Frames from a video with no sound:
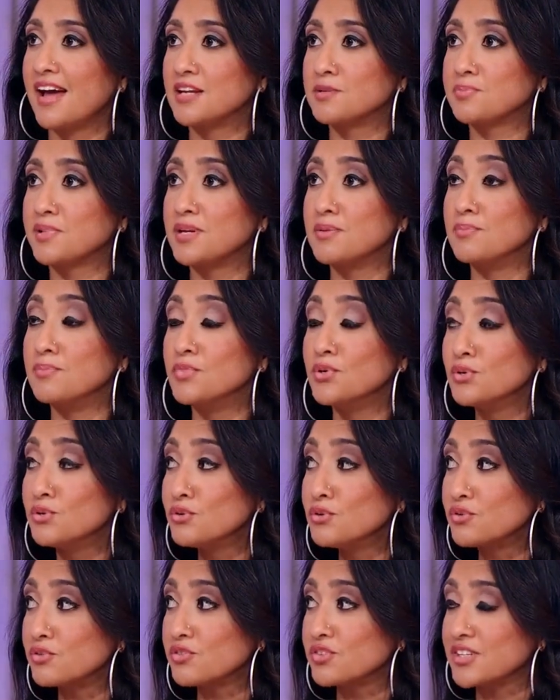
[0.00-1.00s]
had been
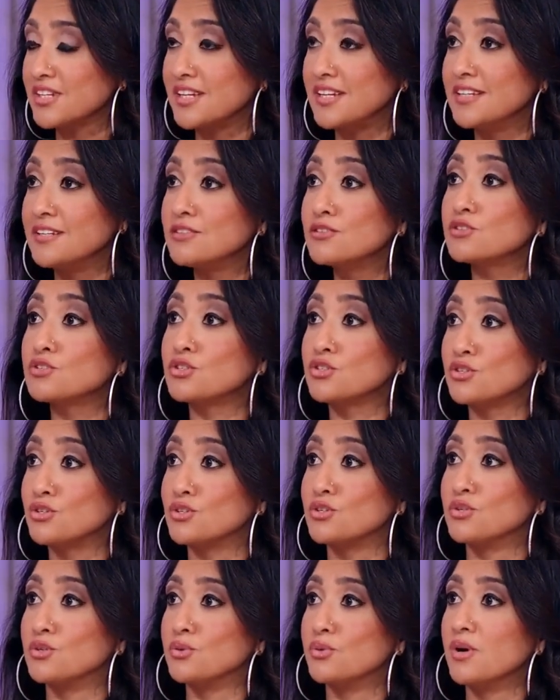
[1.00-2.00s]
moved
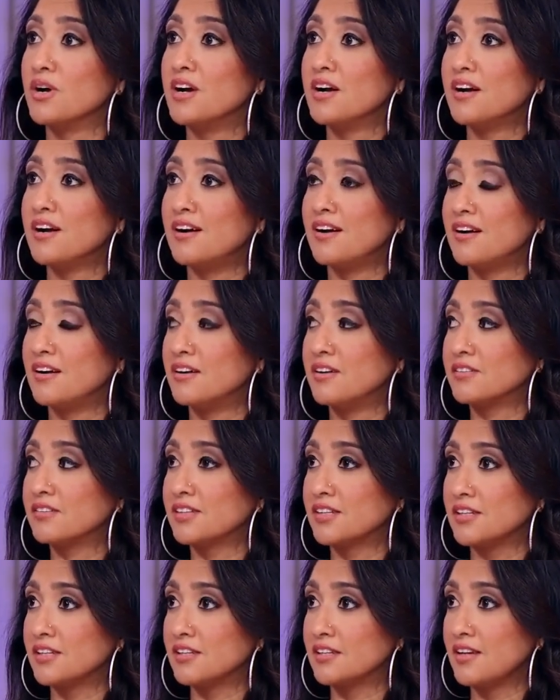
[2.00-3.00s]
into uh,
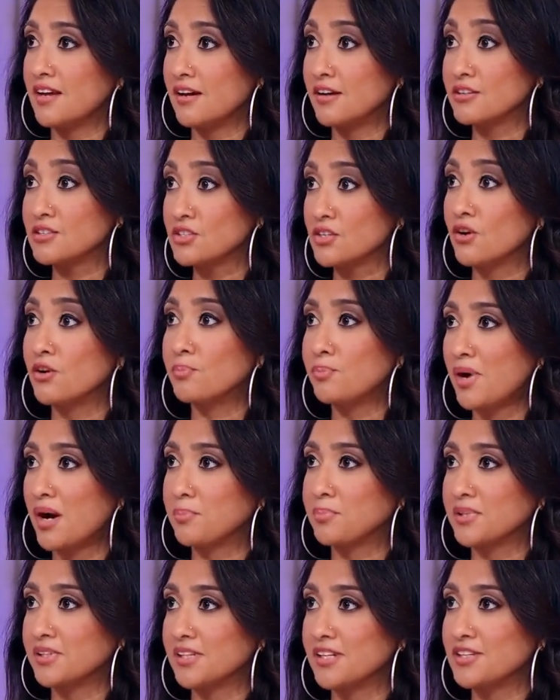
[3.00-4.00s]
the adult
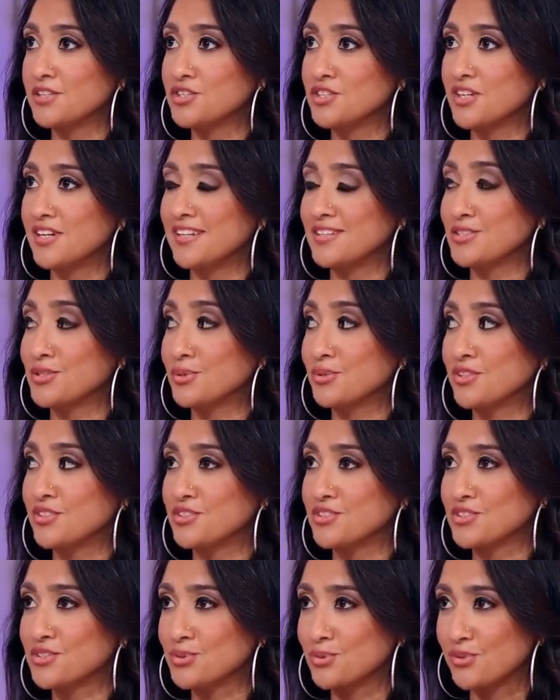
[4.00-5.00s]
population, and so they're
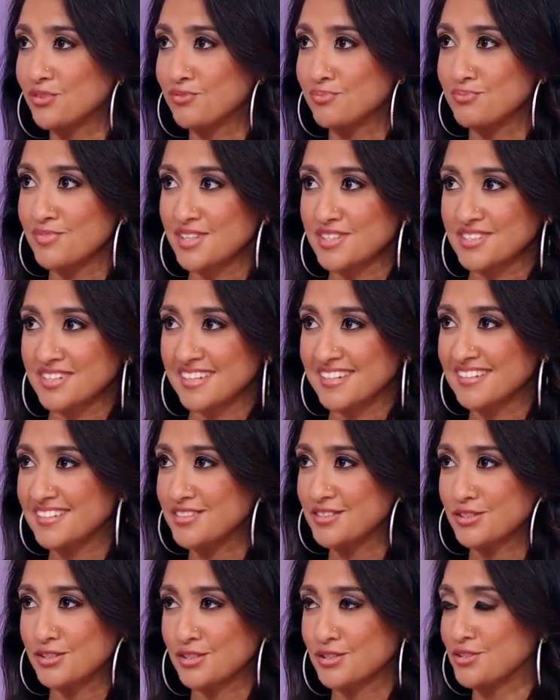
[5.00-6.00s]
sort of missing. And
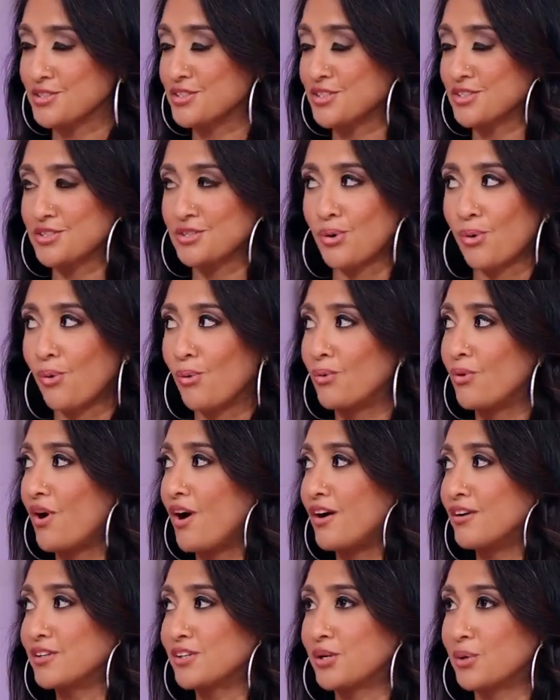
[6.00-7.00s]
there's, there's this whole
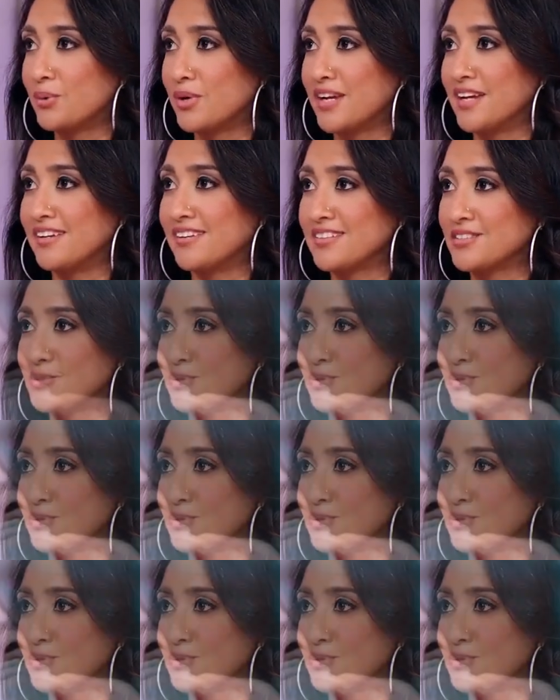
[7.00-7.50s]
ongoing